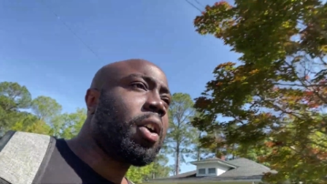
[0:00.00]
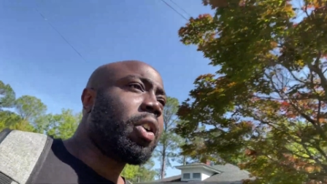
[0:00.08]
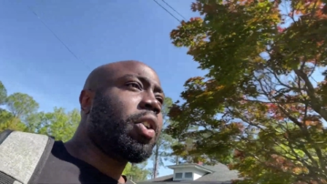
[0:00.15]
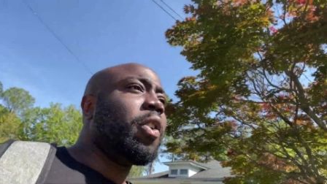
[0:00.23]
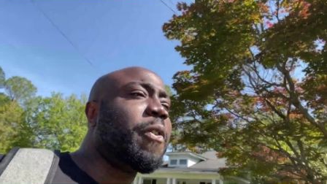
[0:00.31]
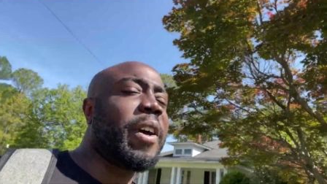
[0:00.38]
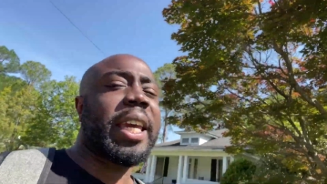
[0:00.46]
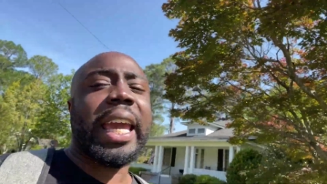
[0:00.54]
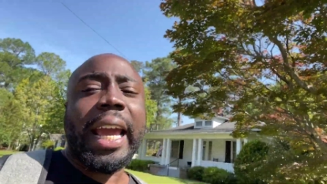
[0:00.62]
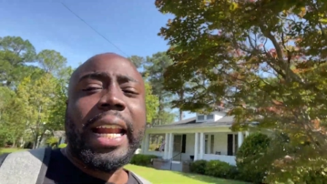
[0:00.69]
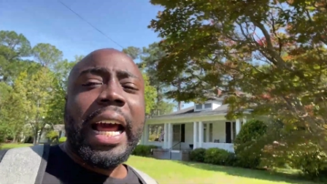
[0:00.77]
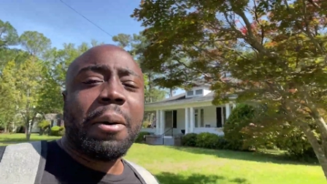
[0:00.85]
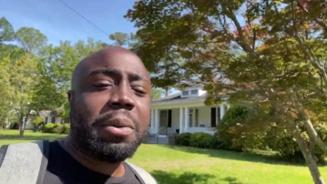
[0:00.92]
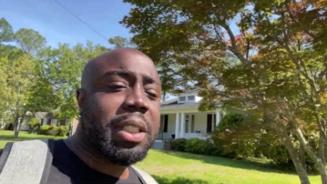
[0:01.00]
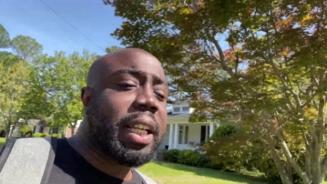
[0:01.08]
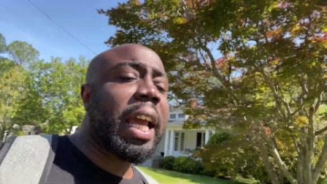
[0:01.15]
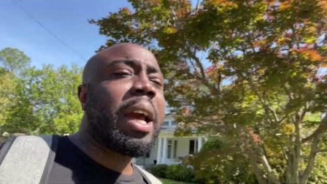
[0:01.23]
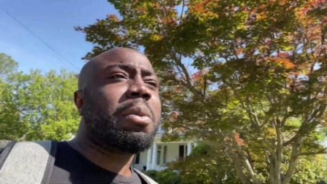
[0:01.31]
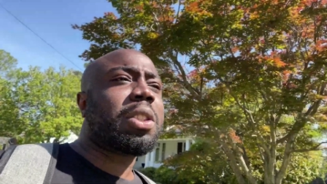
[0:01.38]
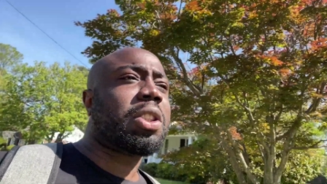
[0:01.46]
You forgetting I was
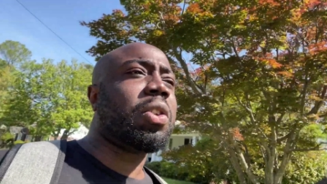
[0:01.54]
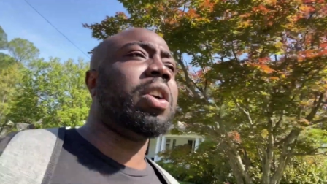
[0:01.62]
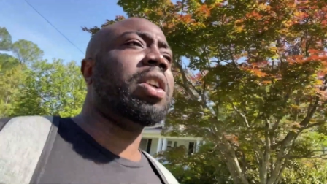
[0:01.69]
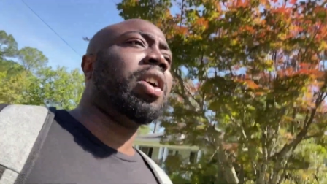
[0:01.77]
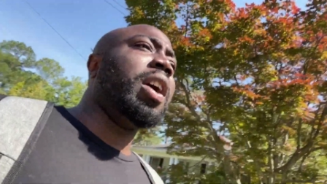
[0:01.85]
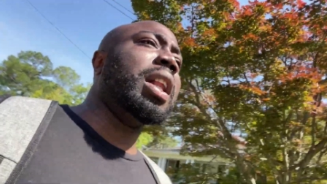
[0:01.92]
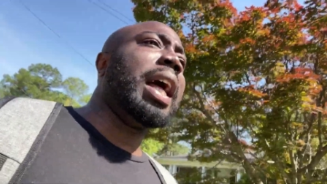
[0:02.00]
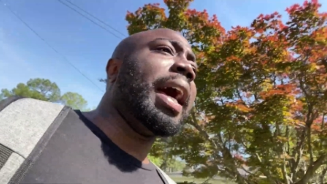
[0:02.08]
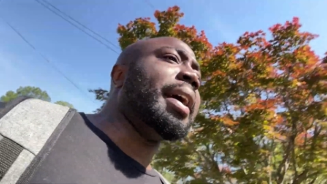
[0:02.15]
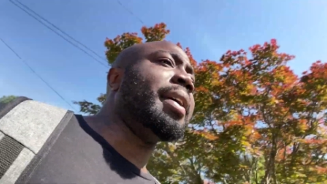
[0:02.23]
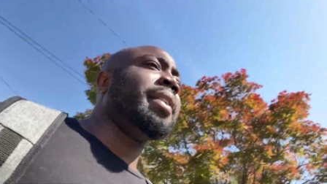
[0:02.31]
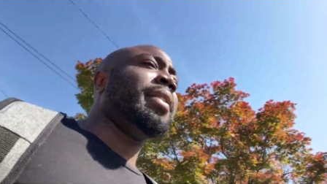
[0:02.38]
there with you and all that.